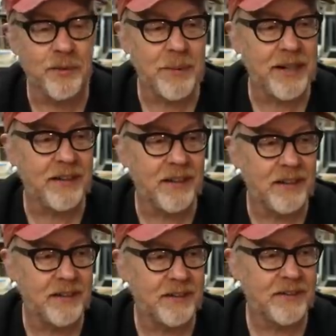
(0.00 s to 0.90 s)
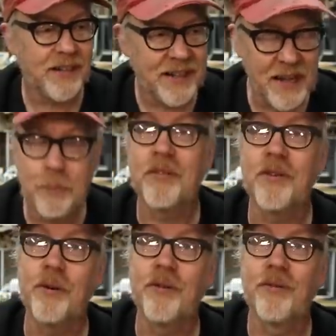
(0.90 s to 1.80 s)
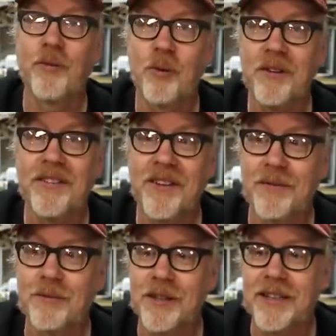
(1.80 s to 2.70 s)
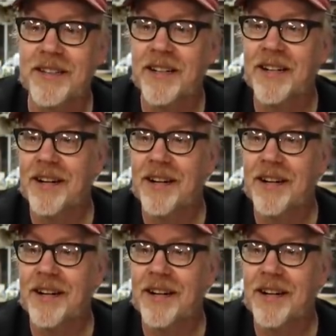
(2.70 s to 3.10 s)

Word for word: We made uh, 10 episodes for Discovery.